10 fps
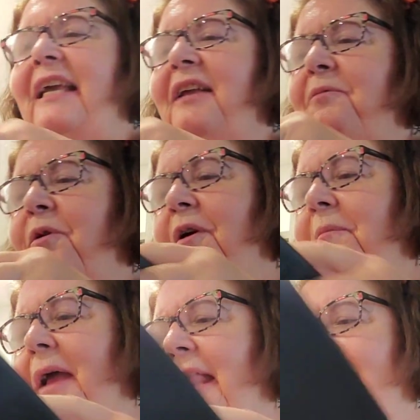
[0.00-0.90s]
And we're
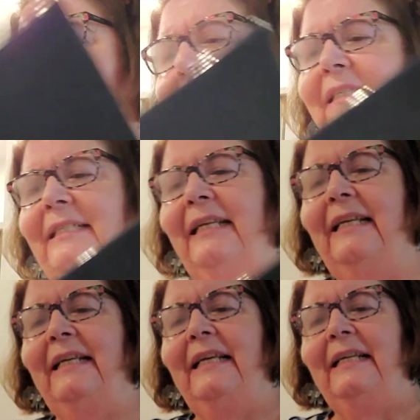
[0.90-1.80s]
in my last
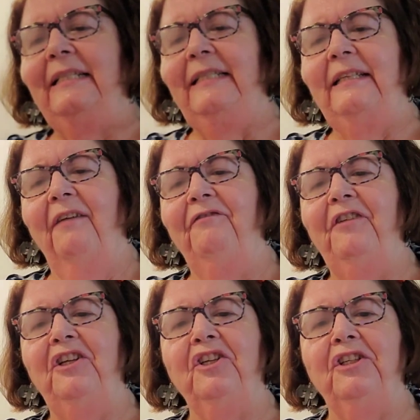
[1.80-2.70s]

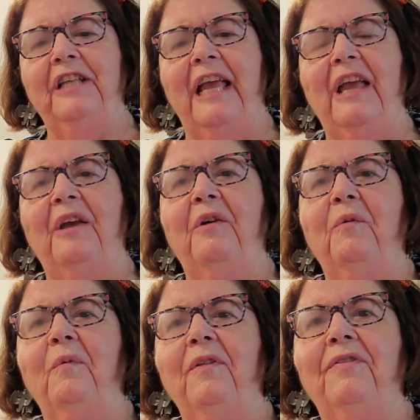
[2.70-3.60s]
official day
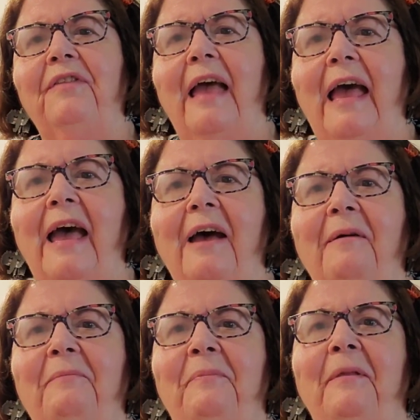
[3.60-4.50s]
with
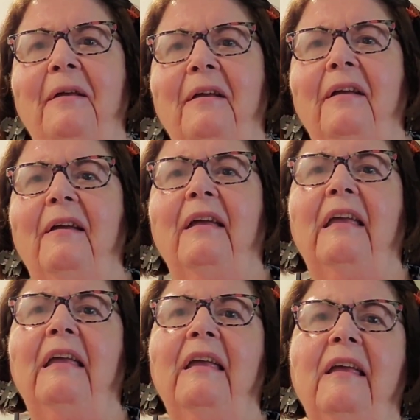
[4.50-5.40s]
Tom
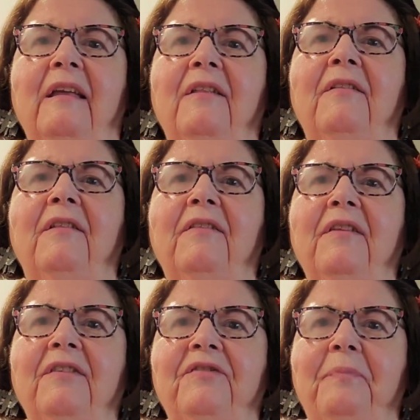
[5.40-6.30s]
in
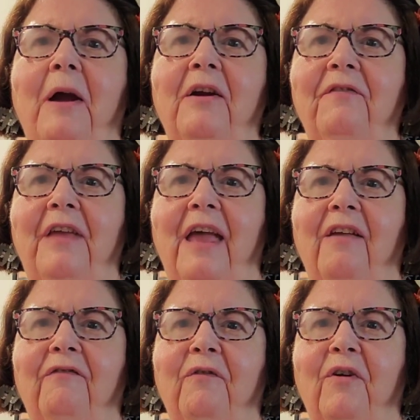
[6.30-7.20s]
this part of
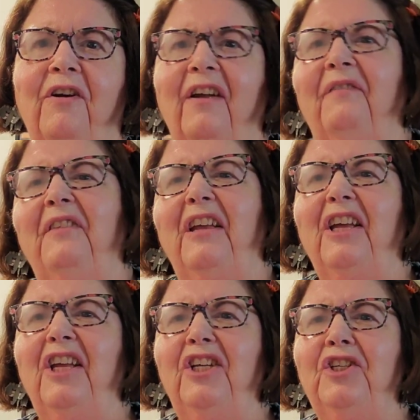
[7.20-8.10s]
California.
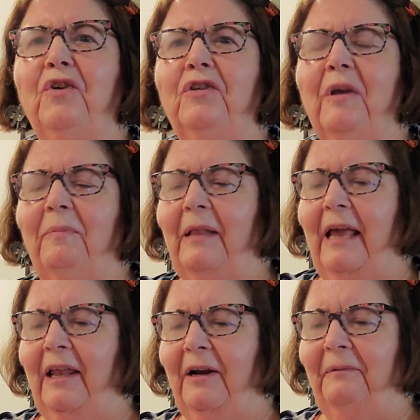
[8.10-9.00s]
He shows up
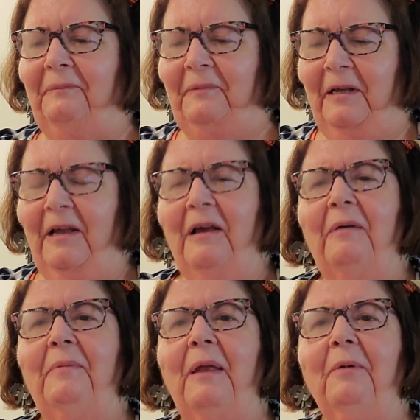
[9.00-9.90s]
later.
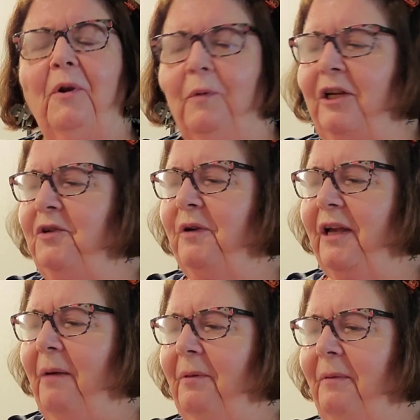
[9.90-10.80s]
But I'm going to read you
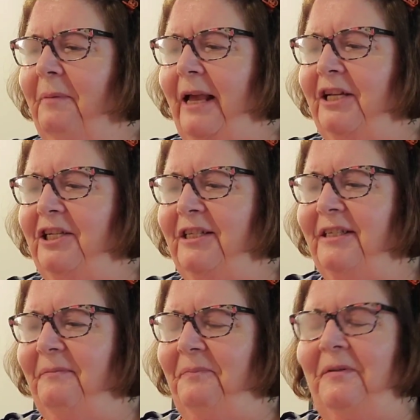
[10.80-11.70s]
a couple of
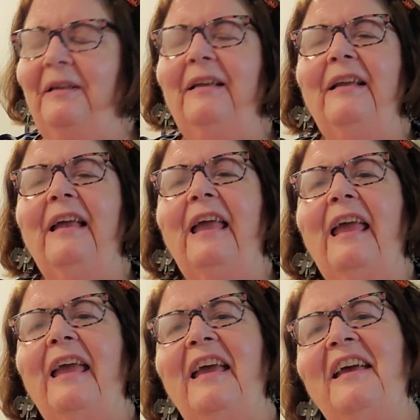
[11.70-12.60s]
pages
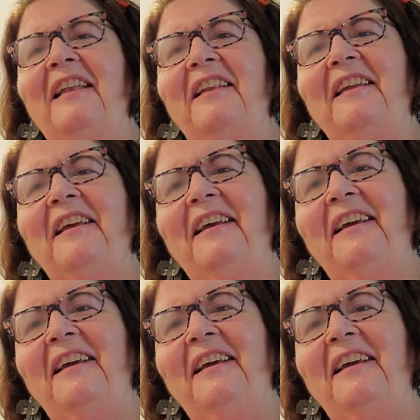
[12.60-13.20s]
and